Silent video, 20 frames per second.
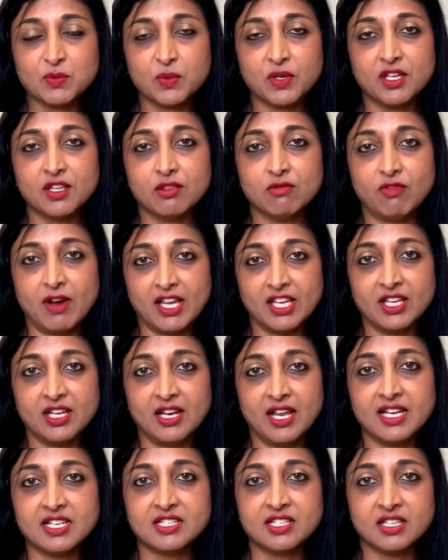with
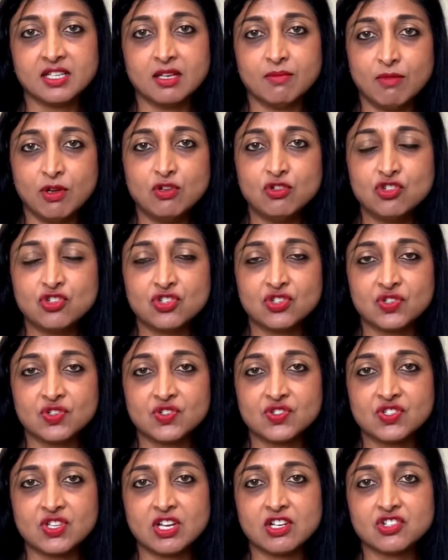regulating emotions,
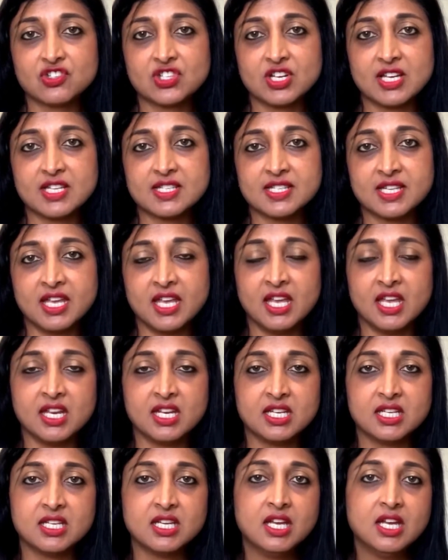such as
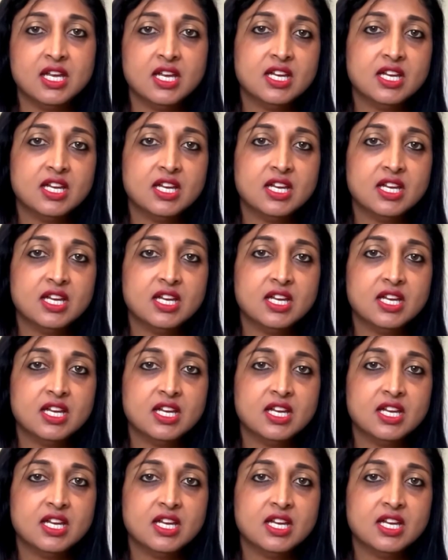in